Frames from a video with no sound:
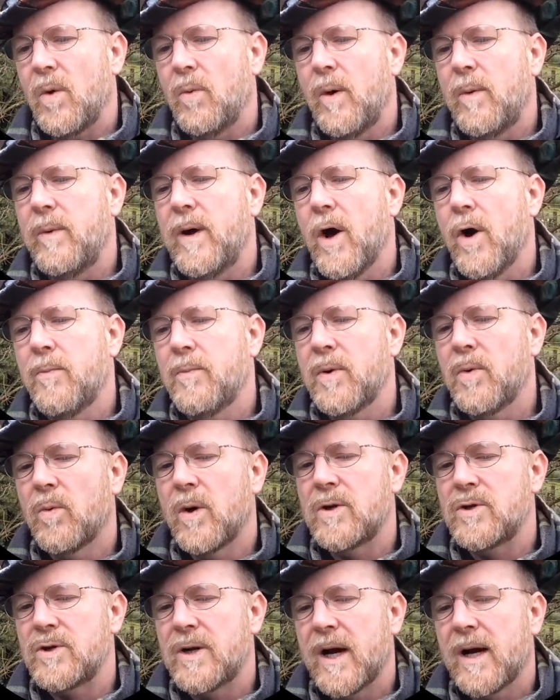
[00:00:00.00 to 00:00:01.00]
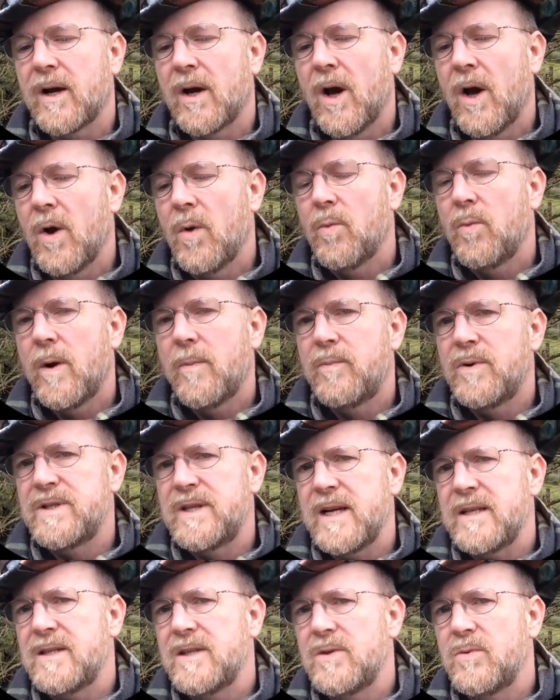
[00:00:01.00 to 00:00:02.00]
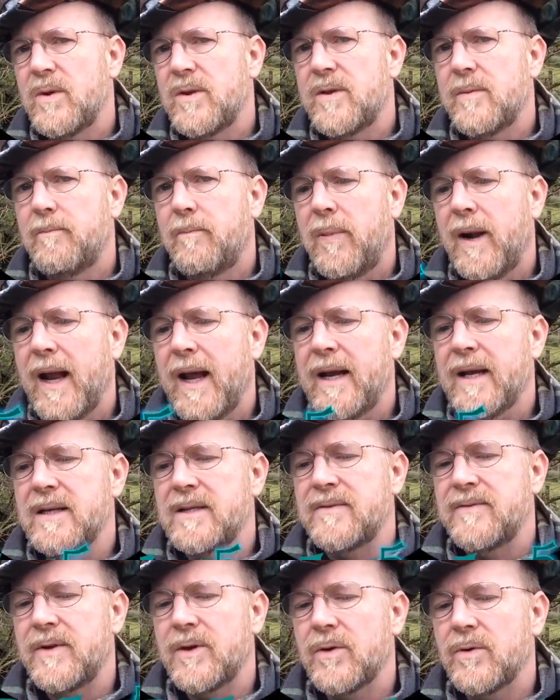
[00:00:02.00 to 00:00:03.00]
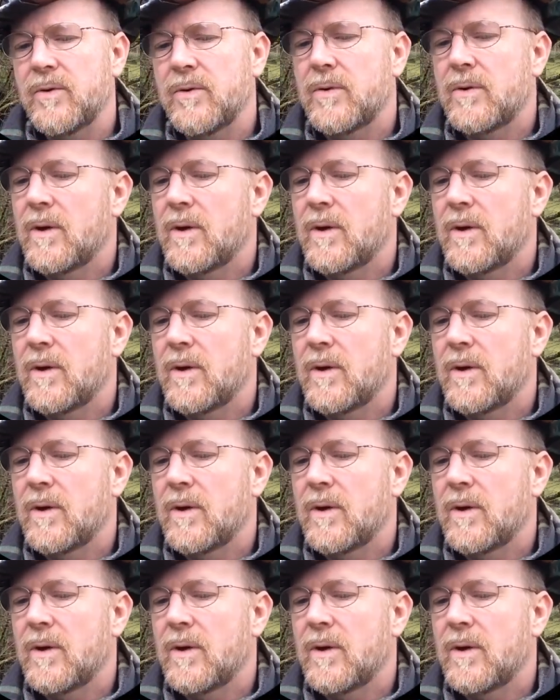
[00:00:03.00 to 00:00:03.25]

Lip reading: When we open OneTrack, we're presented with the playlist view.